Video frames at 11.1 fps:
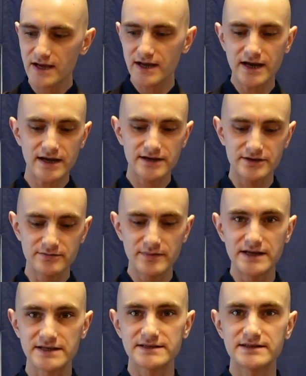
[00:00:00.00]
and you
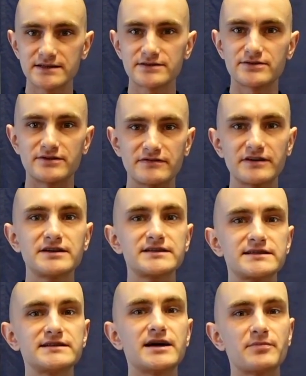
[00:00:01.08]
make this sort of
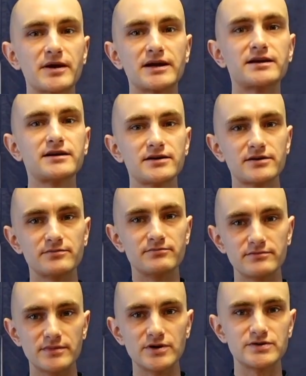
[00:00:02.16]
snapping
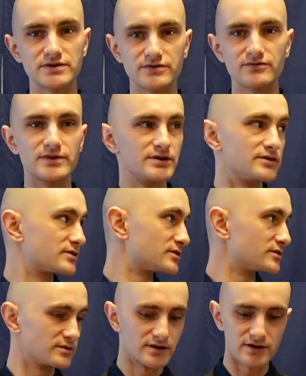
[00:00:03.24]
motion with your
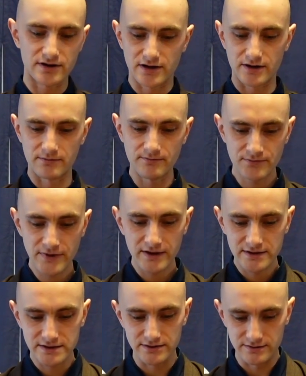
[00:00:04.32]
whole arm.
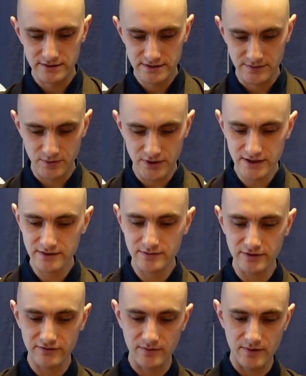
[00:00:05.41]
So, supporting the bowl
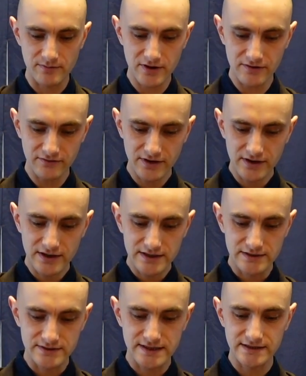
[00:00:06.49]
from above,
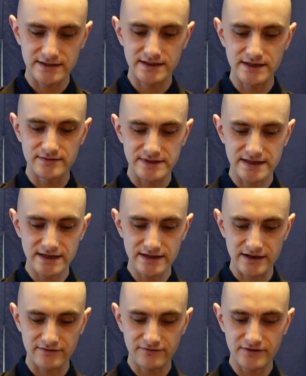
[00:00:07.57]
you set the tea whisk in,
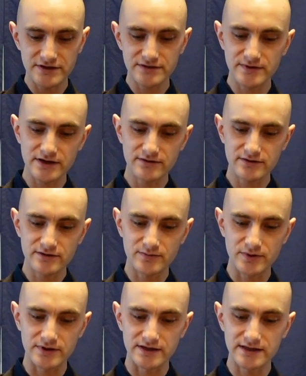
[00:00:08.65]
and first we are going to
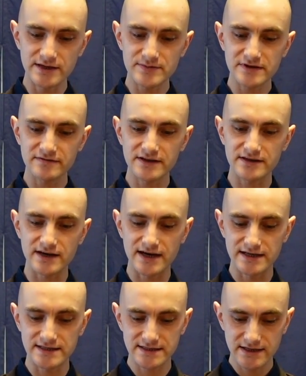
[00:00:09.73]
put the tips of the
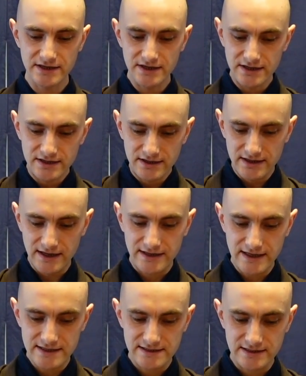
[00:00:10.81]
tines
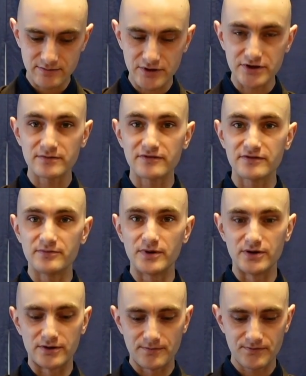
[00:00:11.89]
against the bottom of the
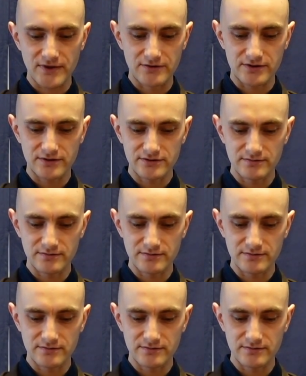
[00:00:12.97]
bowl. And we're going to